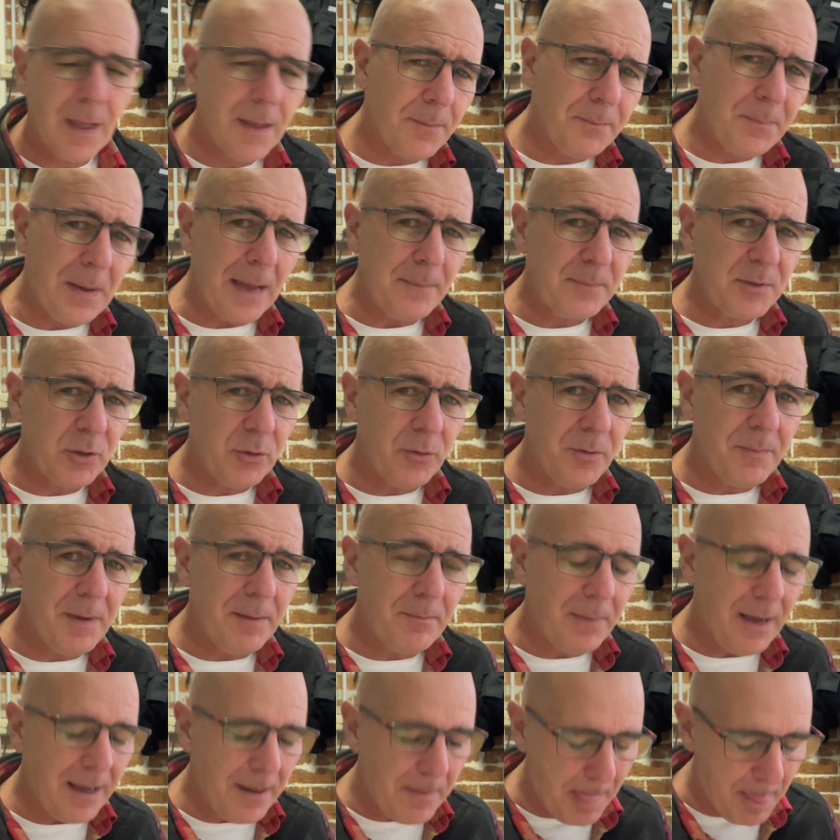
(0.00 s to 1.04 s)
Perhaps you
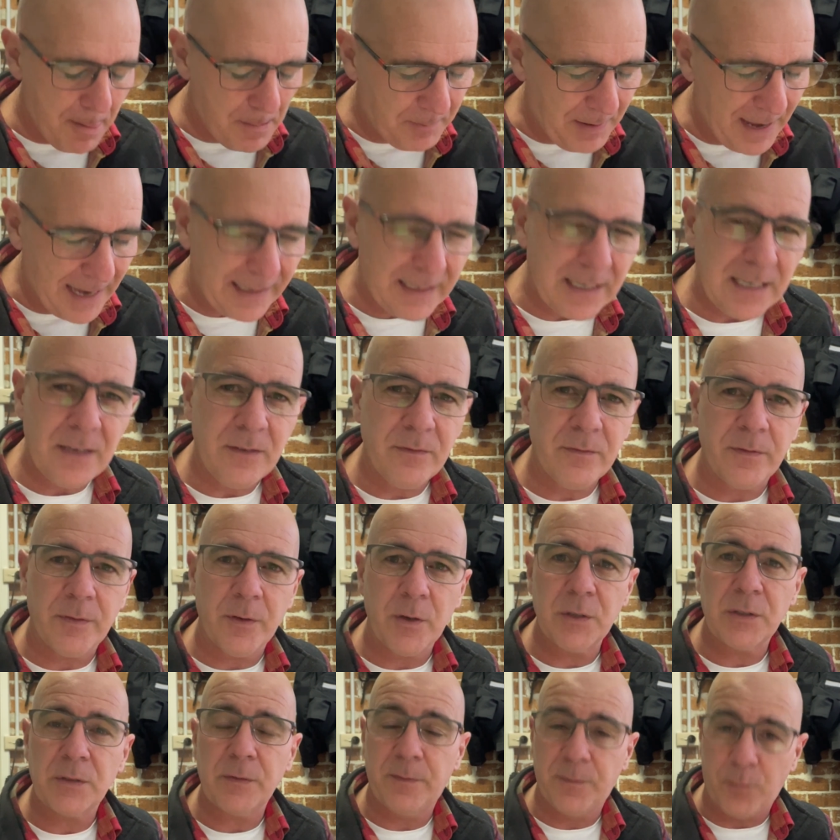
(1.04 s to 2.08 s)
remember back in
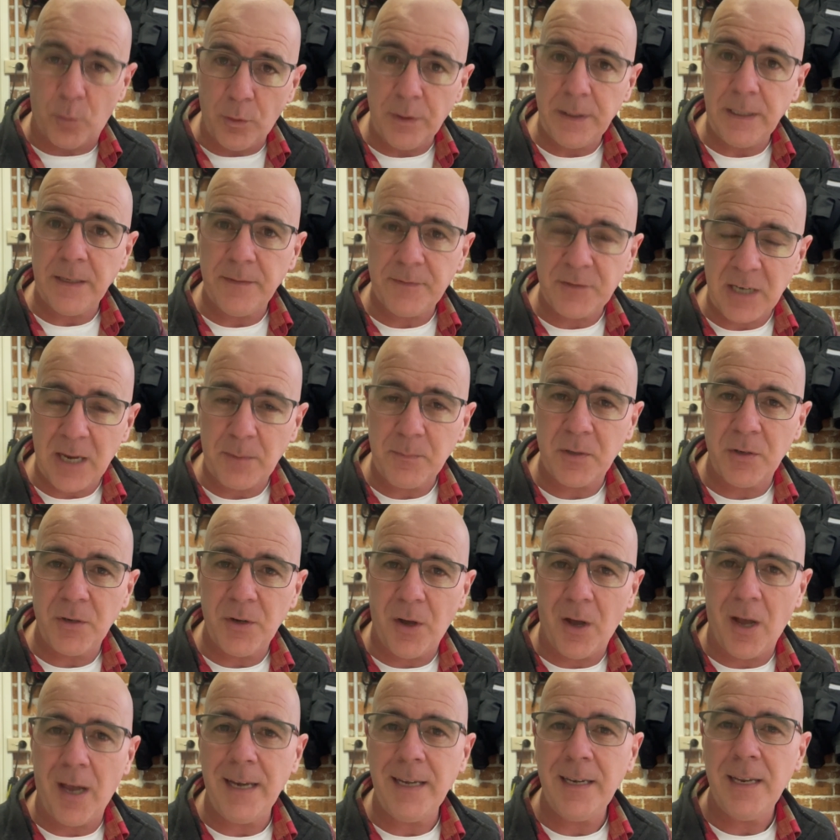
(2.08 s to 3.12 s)
verse 40 of chapter
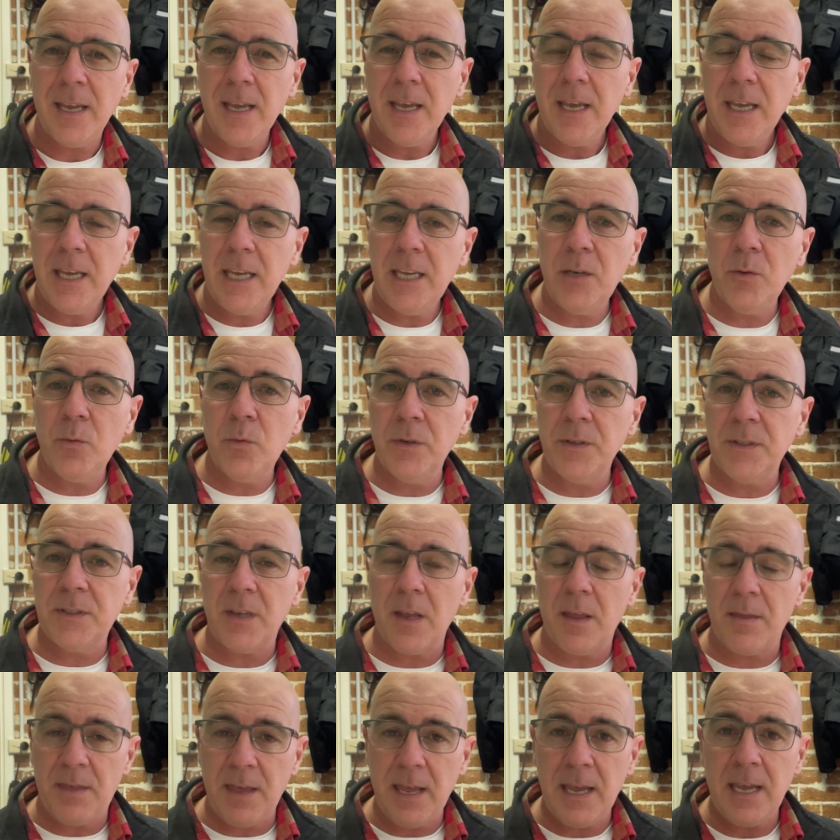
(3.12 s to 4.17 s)
9, he was
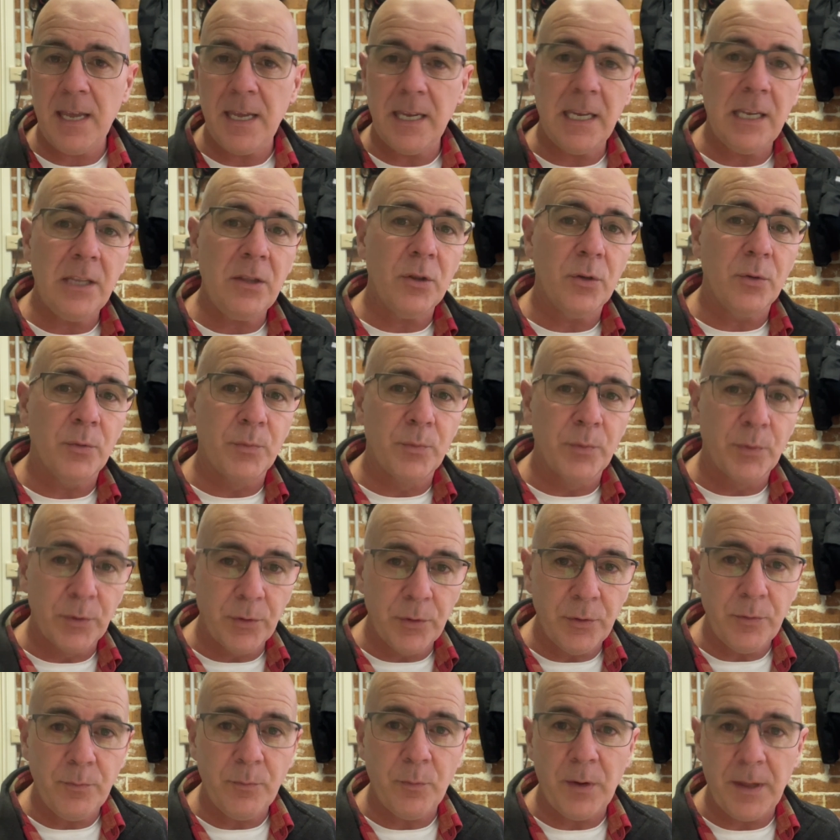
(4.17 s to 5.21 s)
there in the
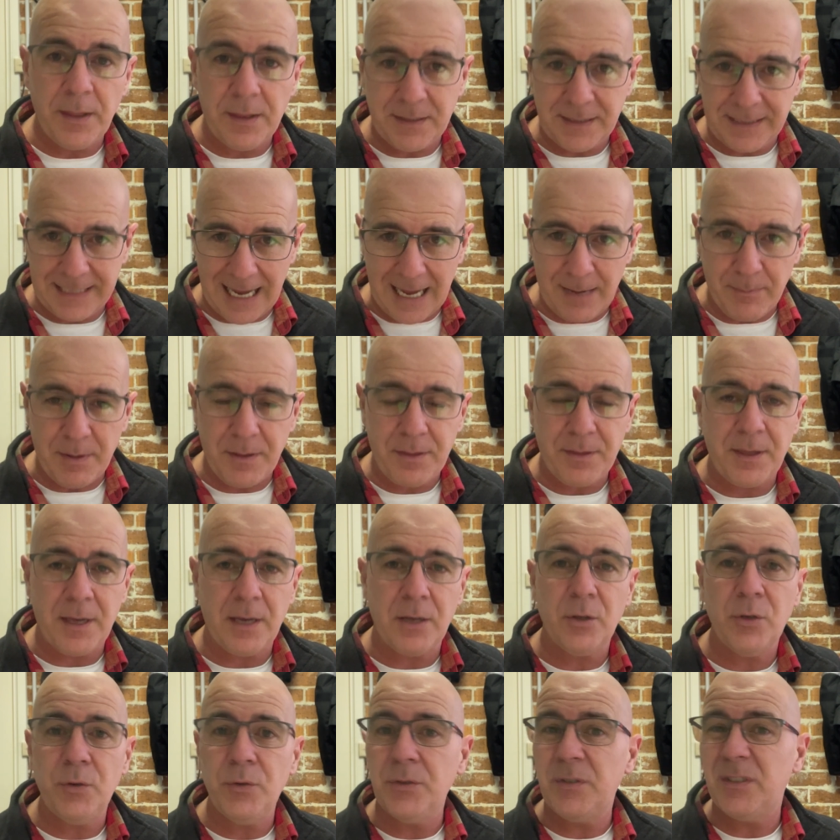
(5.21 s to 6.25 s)
room with
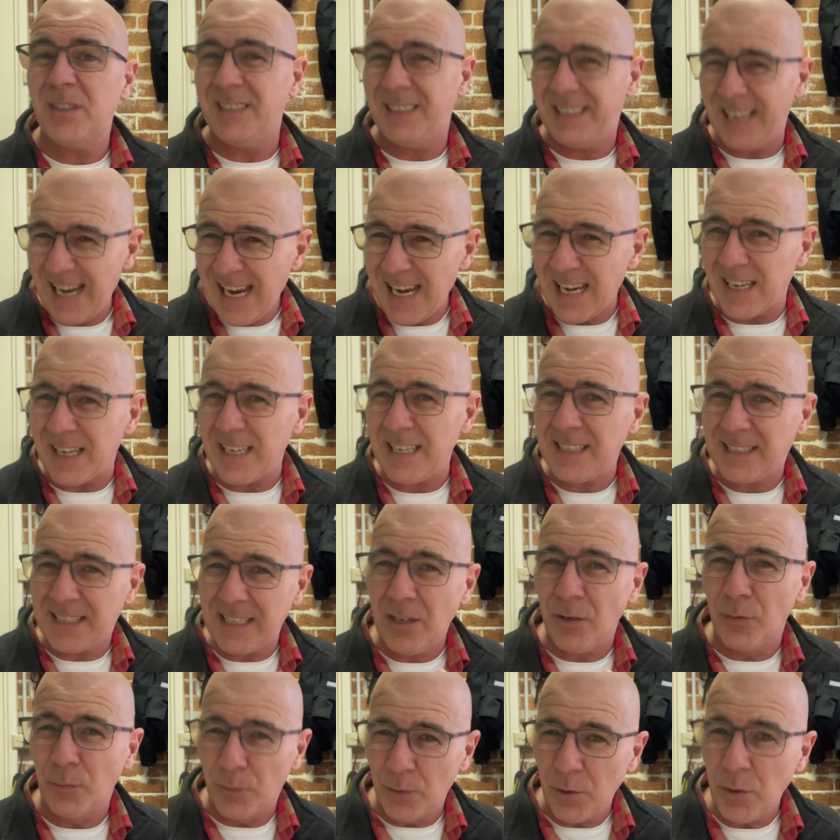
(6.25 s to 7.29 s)
Tabitha, who's dead. He's in
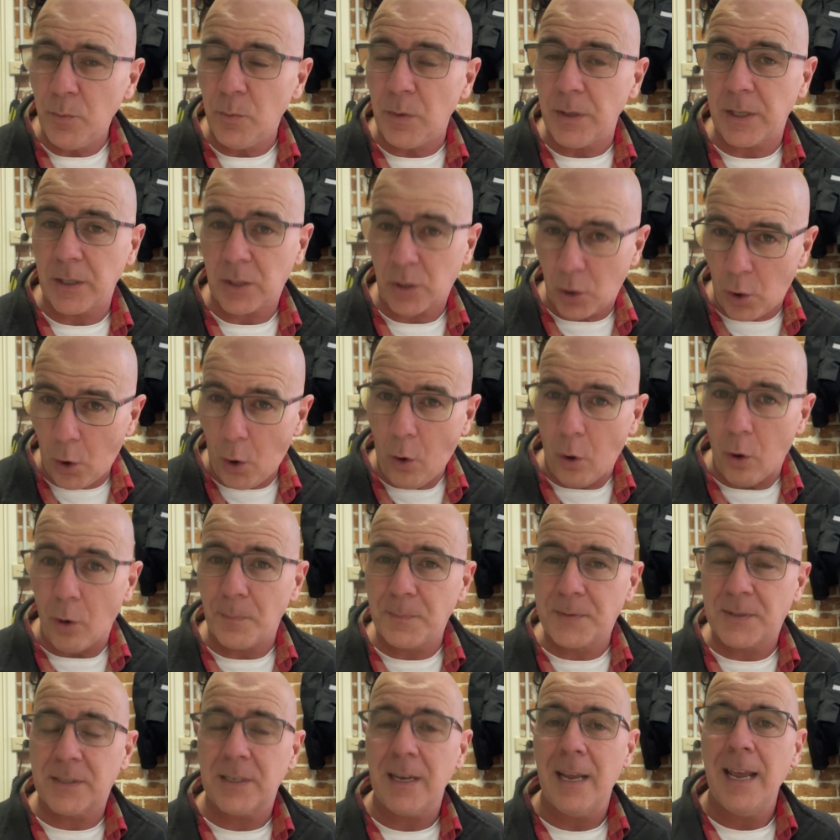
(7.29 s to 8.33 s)
a room with a
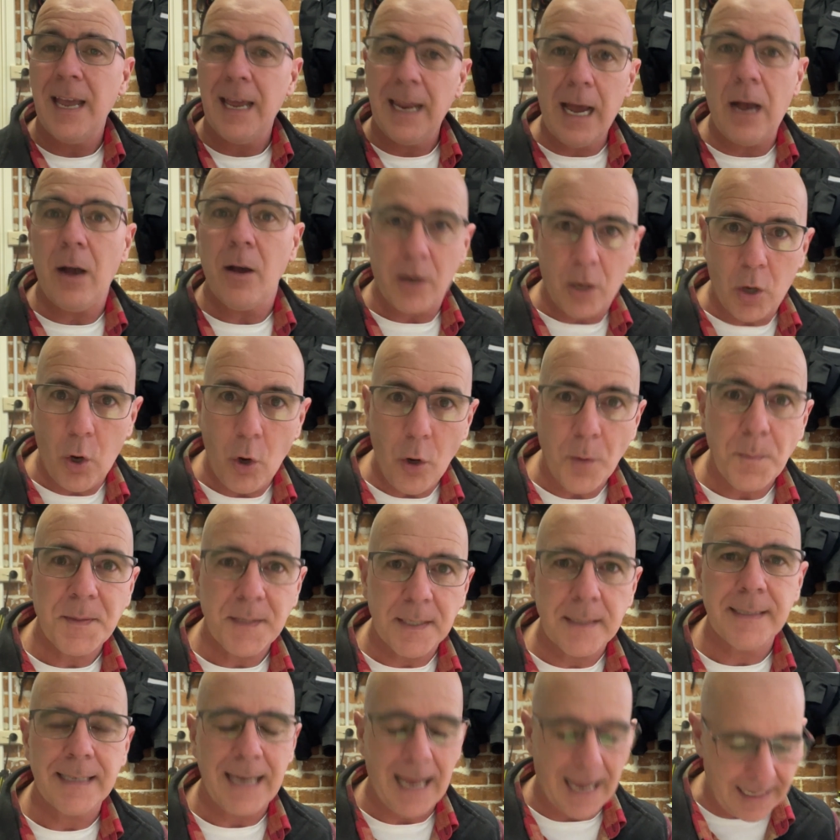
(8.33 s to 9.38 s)
corpse. Our corpse
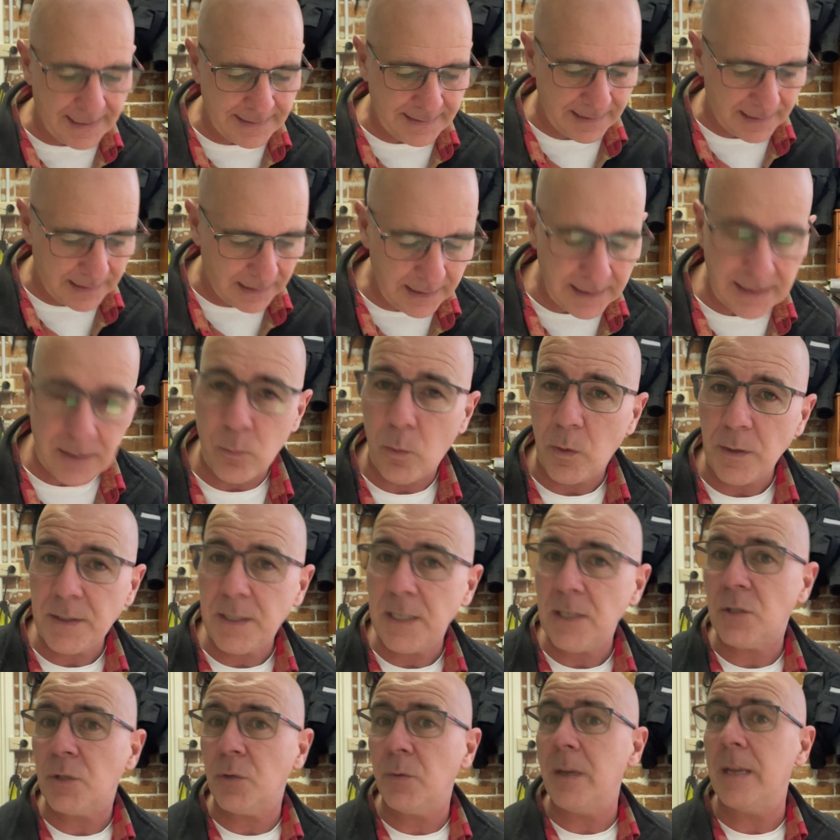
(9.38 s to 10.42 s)
is unclean. What's he
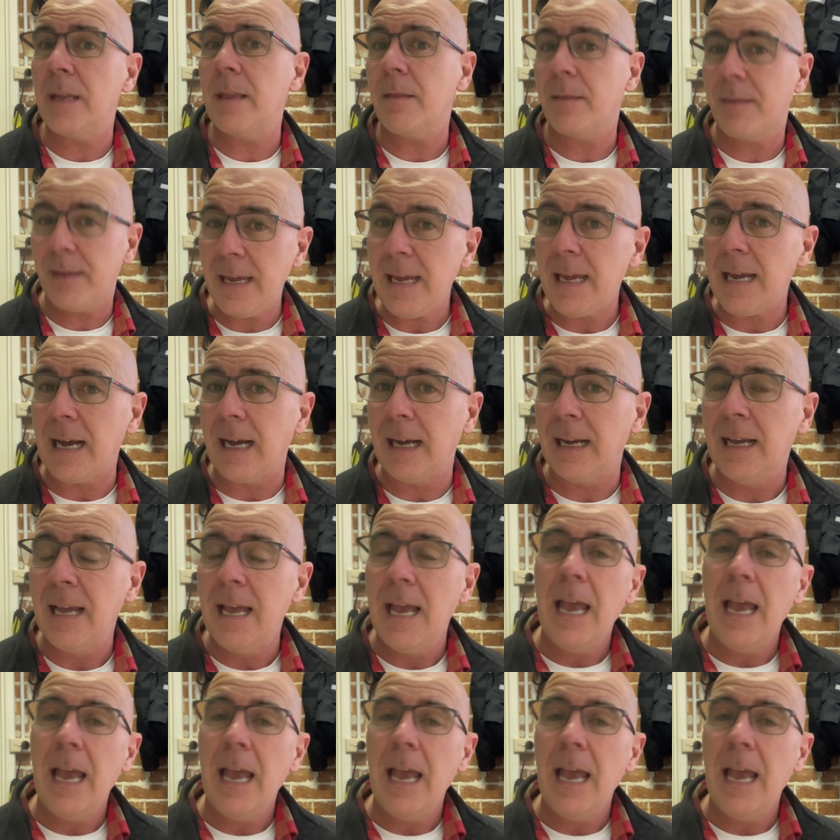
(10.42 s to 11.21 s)
doing there?